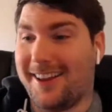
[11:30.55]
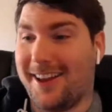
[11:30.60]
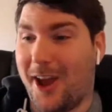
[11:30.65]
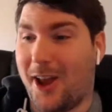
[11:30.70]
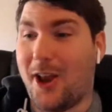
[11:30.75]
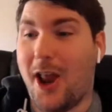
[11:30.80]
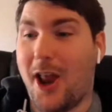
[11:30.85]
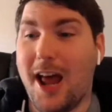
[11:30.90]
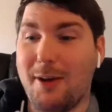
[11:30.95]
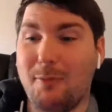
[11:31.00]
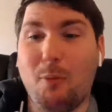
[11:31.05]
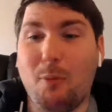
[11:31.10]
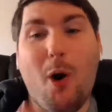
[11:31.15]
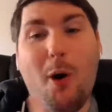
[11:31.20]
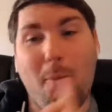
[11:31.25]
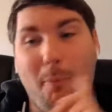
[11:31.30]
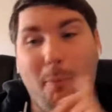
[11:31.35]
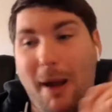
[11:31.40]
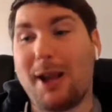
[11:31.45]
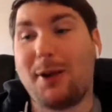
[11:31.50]
And and
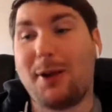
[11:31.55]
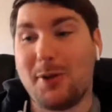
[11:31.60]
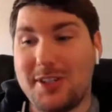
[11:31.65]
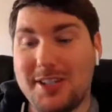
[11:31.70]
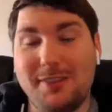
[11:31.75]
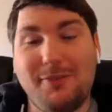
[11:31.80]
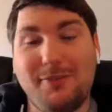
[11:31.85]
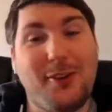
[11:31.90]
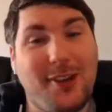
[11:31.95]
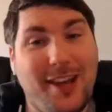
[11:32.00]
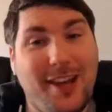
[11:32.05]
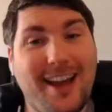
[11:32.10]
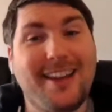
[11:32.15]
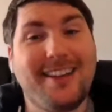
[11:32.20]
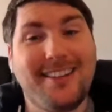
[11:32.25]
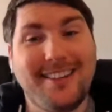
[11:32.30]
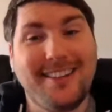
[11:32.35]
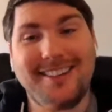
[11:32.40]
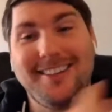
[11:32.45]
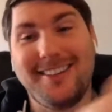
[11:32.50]
walk backwards if you
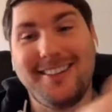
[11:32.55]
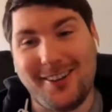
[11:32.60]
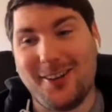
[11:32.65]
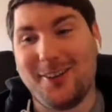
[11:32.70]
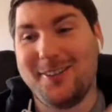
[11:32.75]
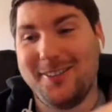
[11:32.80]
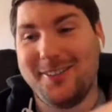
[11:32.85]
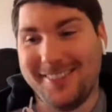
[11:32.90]
can, you know.